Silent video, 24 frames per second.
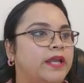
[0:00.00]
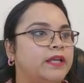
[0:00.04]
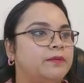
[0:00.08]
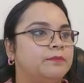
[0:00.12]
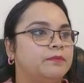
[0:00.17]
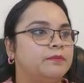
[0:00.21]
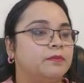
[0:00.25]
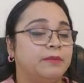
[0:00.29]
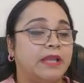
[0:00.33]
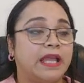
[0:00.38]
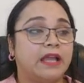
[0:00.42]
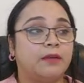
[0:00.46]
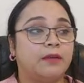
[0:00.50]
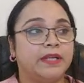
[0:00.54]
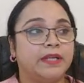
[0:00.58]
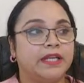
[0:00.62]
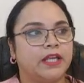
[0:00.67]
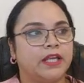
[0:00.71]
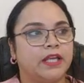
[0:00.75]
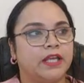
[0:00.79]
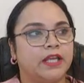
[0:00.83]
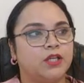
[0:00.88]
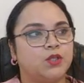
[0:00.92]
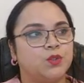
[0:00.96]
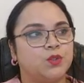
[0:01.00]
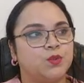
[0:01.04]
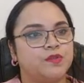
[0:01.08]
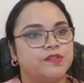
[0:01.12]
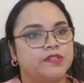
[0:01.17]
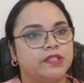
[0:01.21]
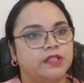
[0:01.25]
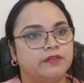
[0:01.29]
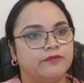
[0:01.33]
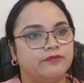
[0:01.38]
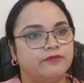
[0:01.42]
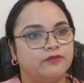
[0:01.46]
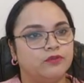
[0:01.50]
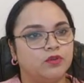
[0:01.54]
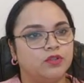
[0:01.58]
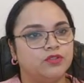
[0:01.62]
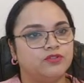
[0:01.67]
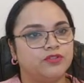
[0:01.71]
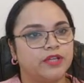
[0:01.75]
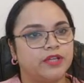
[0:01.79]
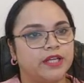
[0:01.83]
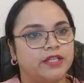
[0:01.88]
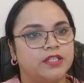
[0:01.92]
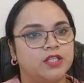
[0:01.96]
black played knight to c4,
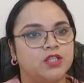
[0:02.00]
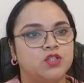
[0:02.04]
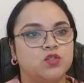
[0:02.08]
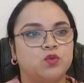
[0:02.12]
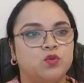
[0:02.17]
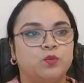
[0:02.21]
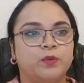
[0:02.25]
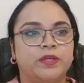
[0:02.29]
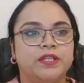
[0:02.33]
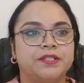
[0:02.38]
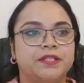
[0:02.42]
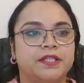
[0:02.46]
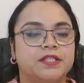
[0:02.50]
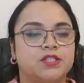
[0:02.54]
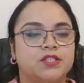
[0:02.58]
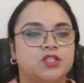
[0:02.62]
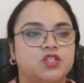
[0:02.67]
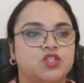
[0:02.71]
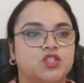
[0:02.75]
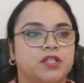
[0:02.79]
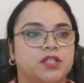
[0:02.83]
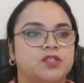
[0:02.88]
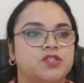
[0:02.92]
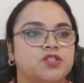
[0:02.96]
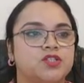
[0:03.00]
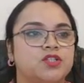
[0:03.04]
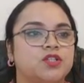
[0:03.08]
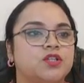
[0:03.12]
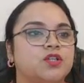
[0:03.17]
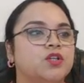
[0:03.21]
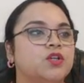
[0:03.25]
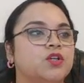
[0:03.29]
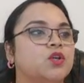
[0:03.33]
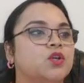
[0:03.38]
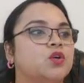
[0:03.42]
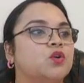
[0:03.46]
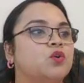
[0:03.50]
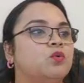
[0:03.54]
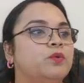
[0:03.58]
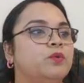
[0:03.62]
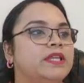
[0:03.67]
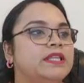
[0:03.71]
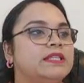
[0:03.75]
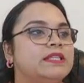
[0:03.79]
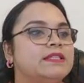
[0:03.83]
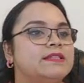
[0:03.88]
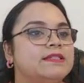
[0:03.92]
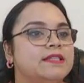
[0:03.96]
threatening to win an exchange.
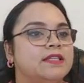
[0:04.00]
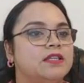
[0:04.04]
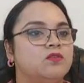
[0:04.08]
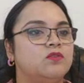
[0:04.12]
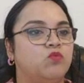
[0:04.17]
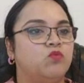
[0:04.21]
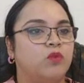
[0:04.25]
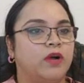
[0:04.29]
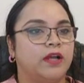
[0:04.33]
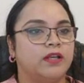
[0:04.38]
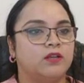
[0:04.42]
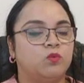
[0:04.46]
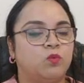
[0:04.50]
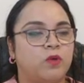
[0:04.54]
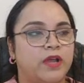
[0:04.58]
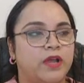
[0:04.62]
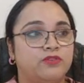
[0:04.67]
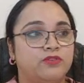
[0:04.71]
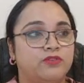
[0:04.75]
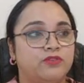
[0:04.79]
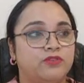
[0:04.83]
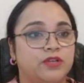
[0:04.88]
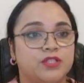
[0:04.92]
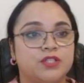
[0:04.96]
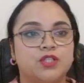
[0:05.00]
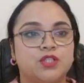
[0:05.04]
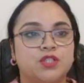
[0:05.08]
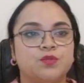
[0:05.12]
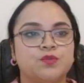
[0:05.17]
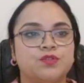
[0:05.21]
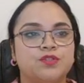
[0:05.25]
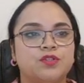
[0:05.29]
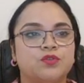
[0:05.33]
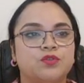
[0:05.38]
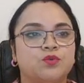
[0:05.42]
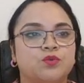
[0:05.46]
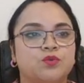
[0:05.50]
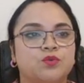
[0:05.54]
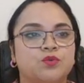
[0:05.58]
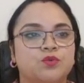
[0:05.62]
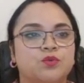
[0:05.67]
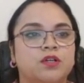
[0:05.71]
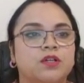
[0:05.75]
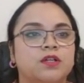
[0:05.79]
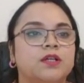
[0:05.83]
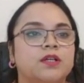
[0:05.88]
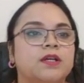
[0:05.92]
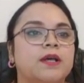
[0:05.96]
Queen c1. White rescues the rook
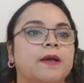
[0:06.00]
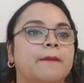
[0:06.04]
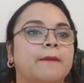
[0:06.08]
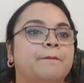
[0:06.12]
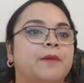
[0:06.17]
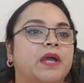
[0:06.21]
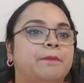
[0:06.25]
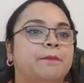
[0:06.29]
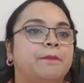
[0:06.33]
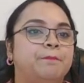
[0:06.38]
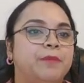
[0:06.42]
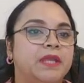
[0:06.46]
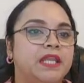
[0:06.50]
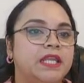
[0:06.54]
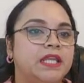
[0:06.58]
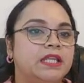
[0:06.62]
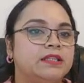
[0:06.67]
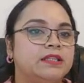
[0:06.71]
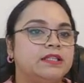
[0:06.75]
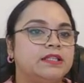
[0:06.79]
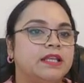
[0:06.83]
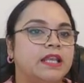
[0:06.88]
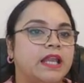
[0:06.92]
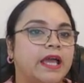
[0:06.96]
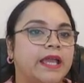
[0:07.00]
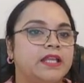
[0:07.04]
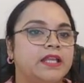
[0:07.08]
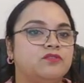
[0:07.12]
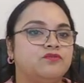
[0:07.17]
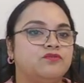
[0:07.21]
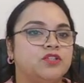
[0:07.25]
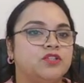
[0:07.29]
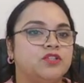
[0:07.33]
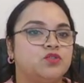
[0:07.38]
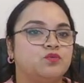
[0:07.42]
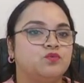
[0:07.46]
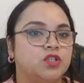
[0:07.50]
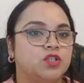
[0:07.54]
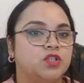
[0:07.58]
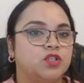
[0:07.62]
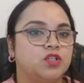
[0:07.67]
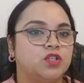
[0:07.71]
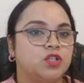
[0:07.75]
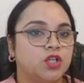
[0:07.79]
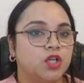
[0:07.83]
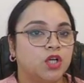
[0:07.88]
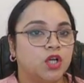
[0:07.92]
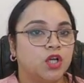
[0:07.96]
by pinning the knight, which would
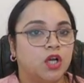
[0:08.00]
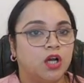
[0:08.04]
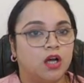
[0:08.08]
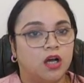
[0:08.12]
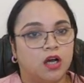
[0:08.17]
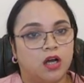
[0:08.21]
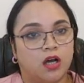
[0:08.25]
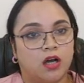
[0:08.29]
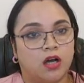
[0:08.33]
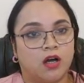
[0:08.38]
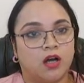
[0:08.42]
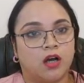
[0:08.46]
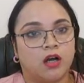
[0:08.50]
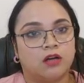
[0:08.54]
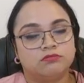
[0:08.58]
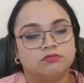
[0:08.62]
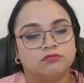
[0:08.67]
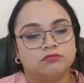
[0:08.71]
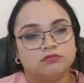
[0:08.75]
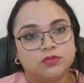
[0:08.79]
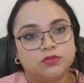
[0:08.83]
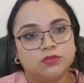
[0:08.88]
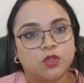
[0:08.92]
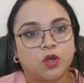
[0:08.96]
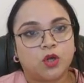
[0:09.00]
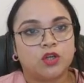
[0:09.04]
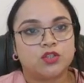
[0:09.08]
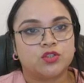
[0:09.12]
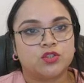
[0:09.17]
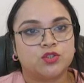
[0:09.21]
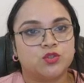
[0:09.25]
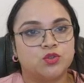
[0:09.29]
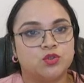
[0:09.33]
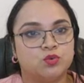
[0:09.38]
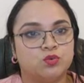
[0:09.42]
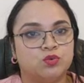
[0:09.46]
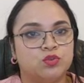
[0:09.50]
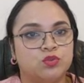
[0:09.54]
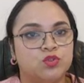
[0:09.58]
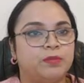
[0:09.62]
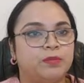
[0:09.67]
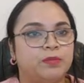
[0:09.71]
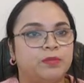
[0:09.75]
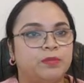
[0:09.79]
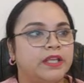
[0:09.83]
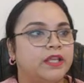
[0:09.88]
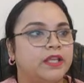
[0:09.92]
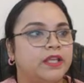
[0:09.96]
not do to
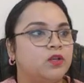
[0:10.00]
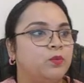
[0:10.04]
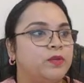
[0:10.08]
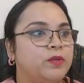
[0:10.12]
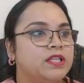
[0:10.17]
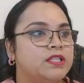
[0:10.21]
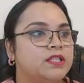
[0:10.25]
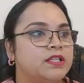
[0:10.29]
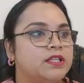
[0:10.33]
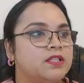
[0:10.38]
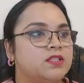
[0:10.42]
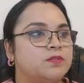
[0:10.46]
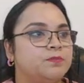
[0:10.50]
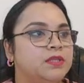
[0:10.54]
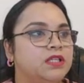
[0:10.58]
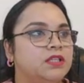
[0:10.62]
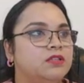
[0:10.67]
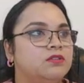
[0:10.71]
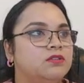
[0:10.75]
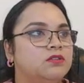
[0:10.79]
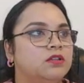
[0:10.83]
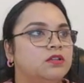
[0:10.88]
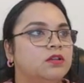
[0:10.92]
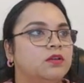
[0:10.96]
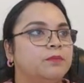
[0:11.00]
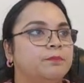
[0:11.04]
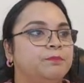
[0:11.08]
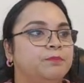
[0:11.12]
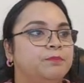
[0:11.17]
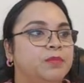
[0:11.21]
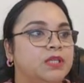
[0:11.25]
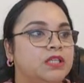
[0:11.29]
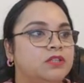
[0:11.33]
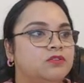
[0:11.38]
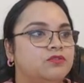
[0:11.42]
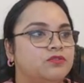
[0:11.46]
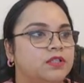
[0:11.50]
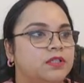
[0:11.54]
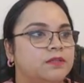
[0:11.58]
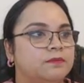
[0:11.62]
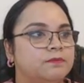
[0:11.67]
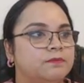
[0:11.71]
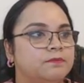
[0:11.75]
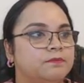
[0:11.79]
play queen takes b3.